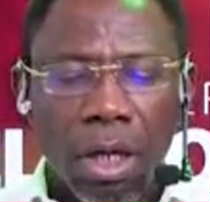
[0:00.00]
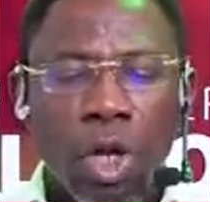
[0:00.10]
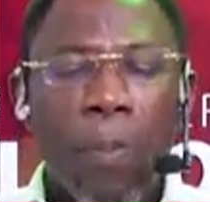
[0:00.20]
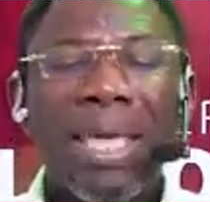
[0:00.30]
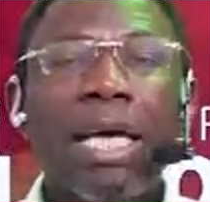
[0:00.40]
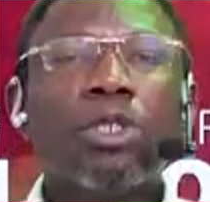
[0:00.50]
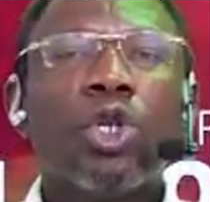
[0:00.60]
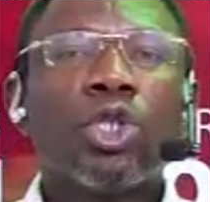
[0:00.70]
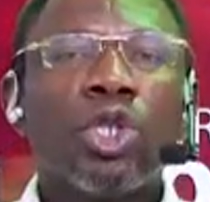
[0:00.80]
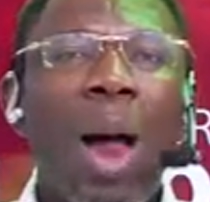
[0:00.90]
You begin
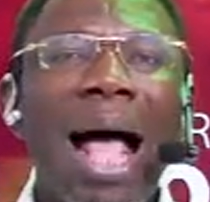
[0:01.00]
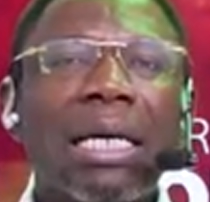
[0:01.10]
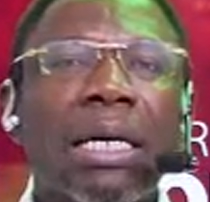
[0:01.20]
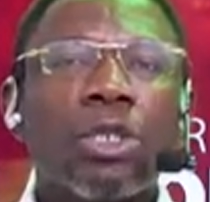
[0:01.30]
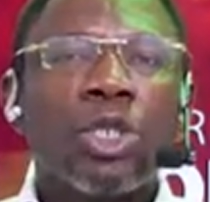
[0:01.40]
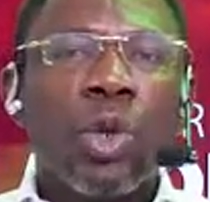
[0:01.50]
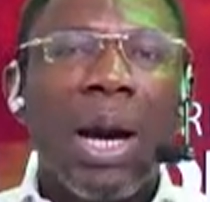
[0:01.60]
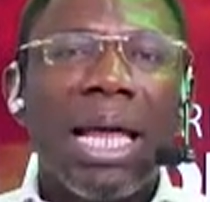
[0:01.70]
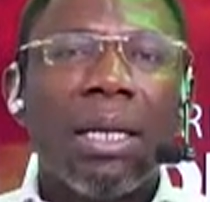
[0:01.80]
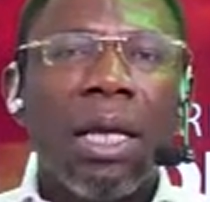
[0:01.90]
to track,
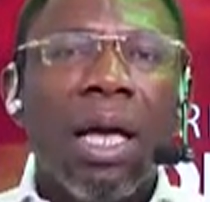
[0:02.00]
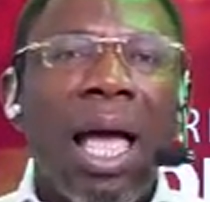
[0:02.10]
trail,